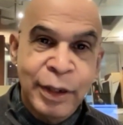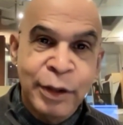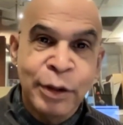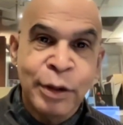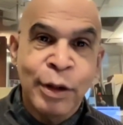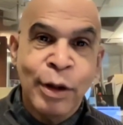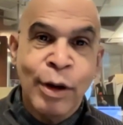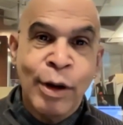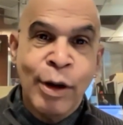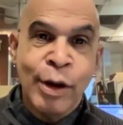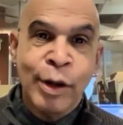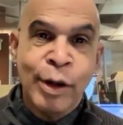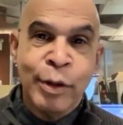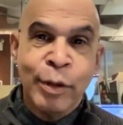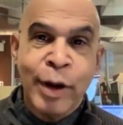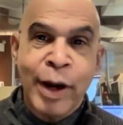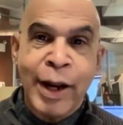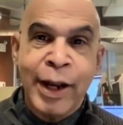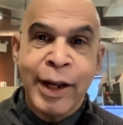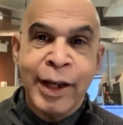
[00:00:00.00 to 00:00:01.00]
You're going
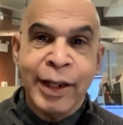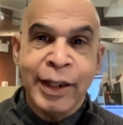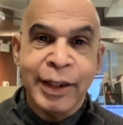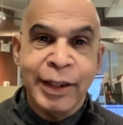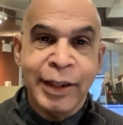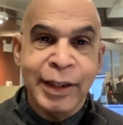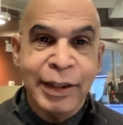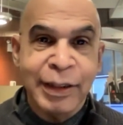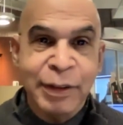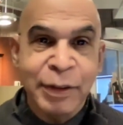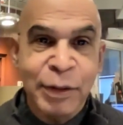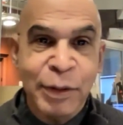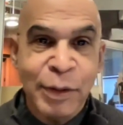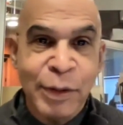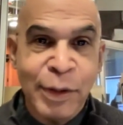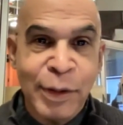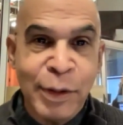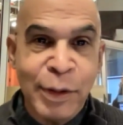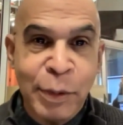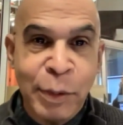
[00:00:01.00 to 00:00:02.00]
gray. You're
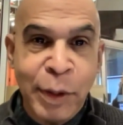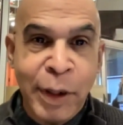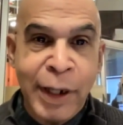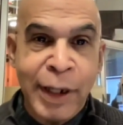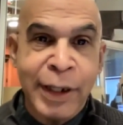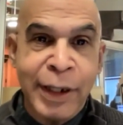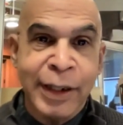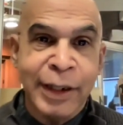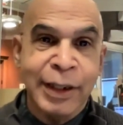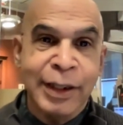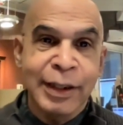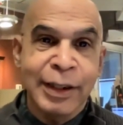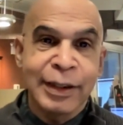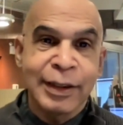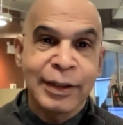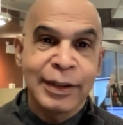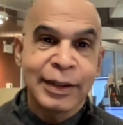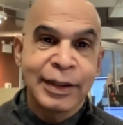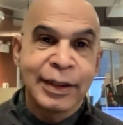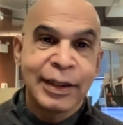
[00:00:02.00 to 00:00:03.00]
going gray.
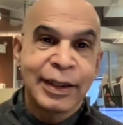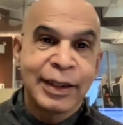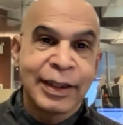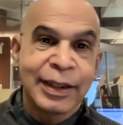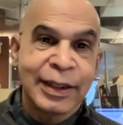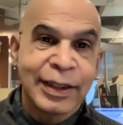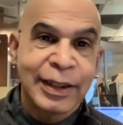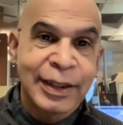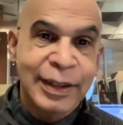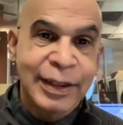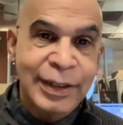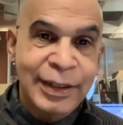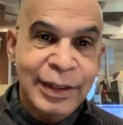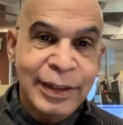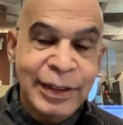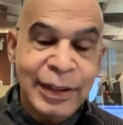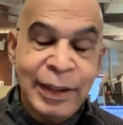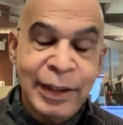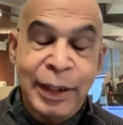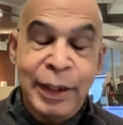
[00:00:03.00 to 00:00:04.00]

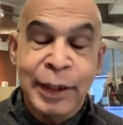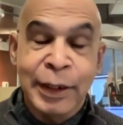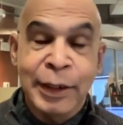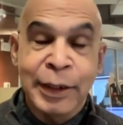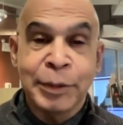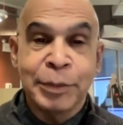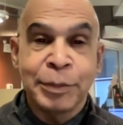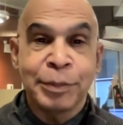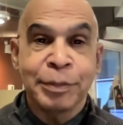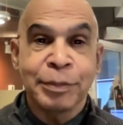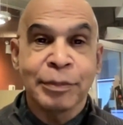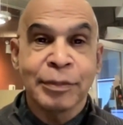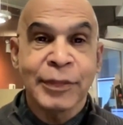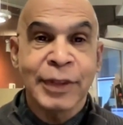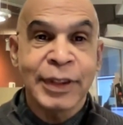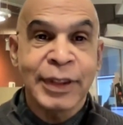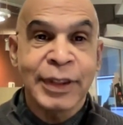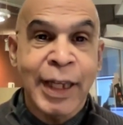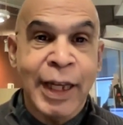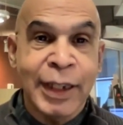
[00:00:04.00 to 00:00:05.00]
Is
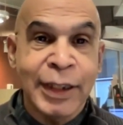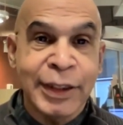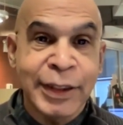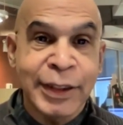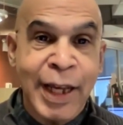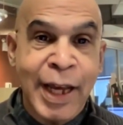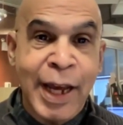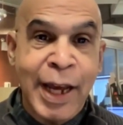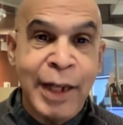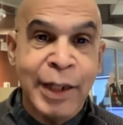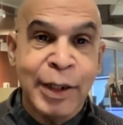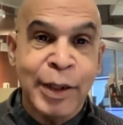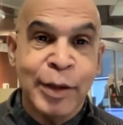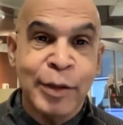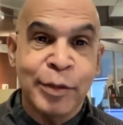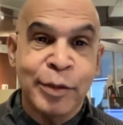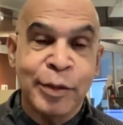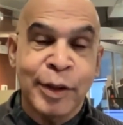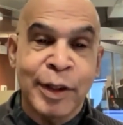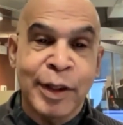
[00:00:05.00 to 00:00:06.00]
that a sign
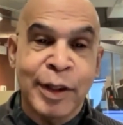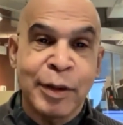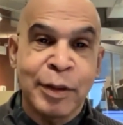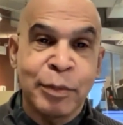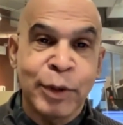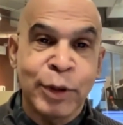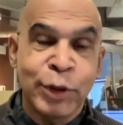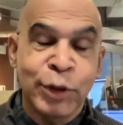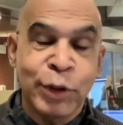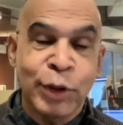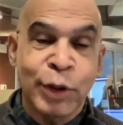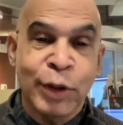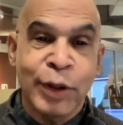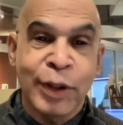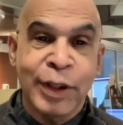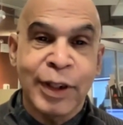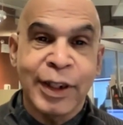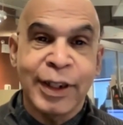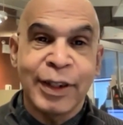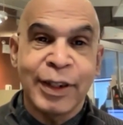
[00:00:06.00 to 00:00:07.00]
of
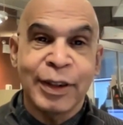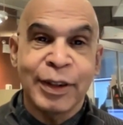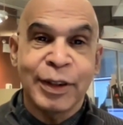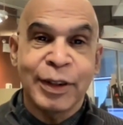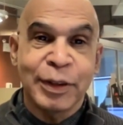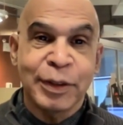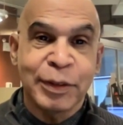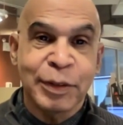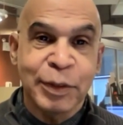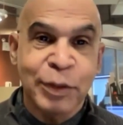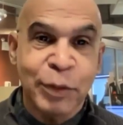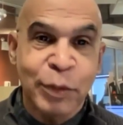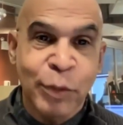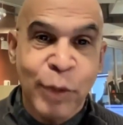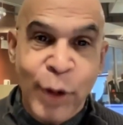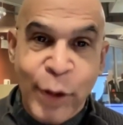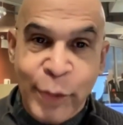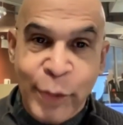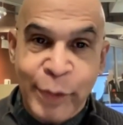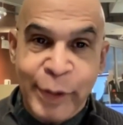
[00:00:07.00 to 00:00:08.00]
maturity or
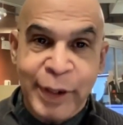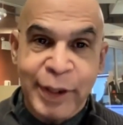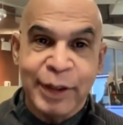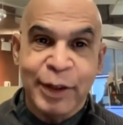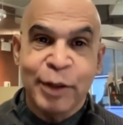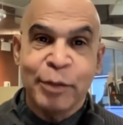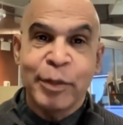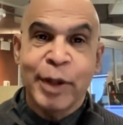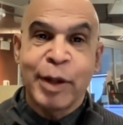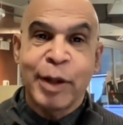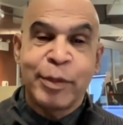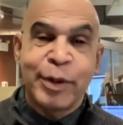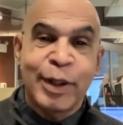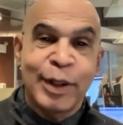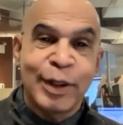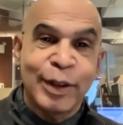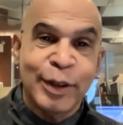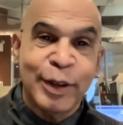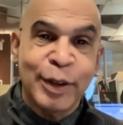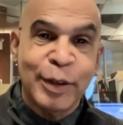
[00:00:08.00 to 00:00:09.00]
worry, or maybe
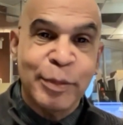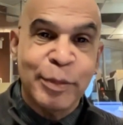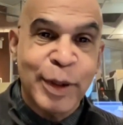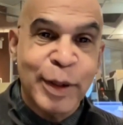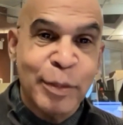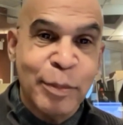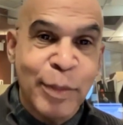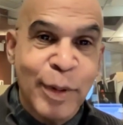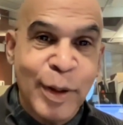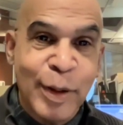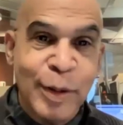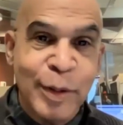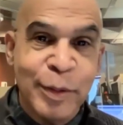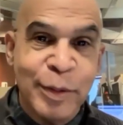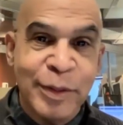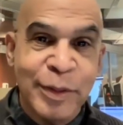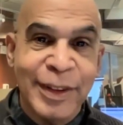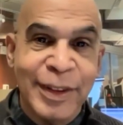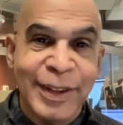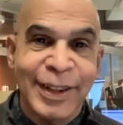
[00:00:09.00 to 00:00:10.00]
a little bit of both?
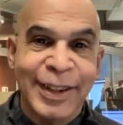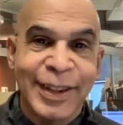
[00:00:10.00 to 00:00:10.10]
Wisdom.